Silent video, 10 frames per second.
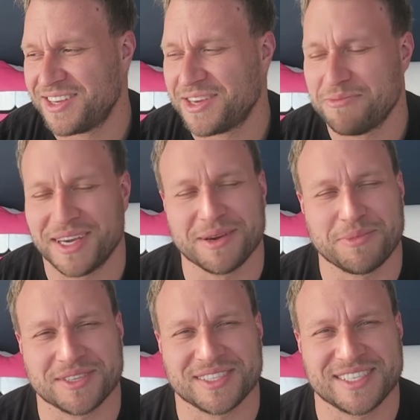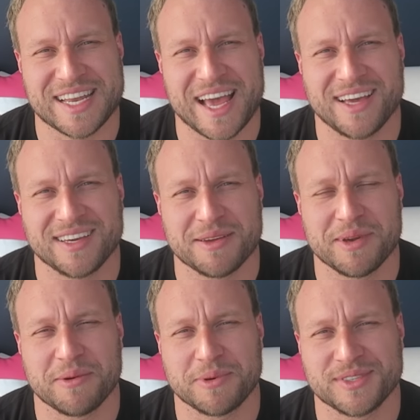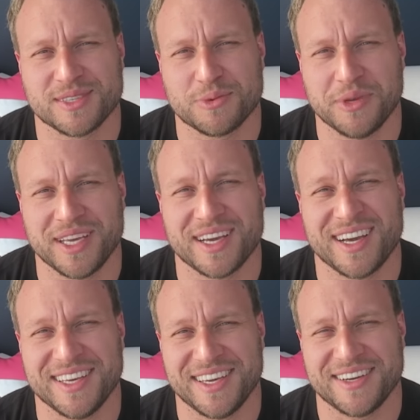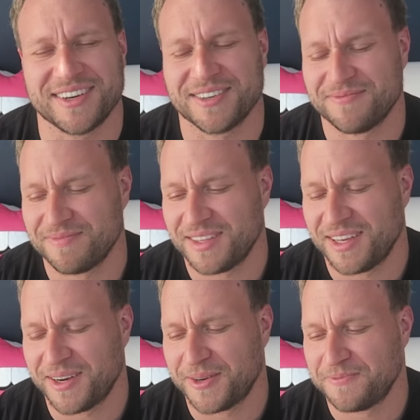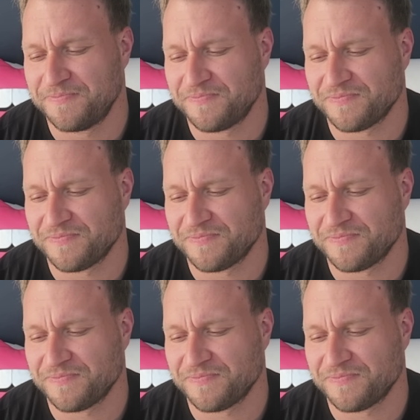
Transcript: It could make a person's day. It can make a person's week, a year, you know?